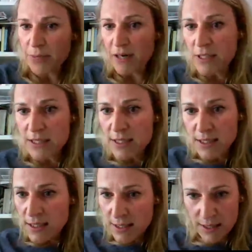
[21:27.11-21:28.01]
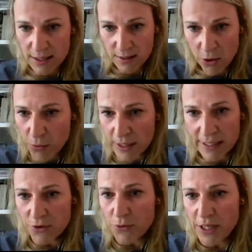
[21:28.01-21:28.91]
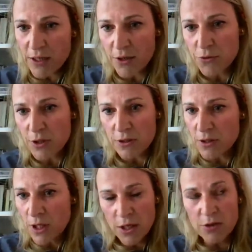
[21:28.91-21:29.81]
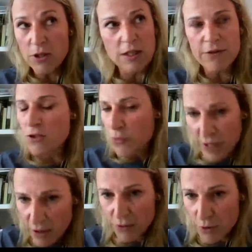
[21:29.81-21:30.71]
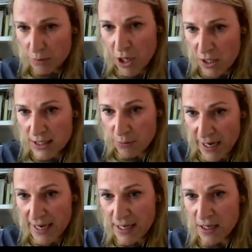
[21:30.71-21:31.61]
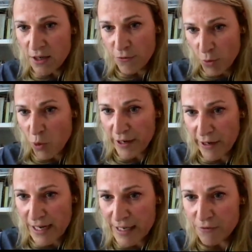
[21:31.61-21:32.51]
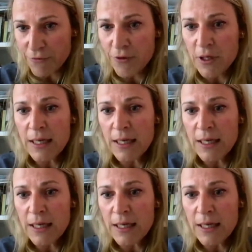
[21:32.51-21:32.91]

Paris is, is, is only 300, not even 300 miles away from where I live.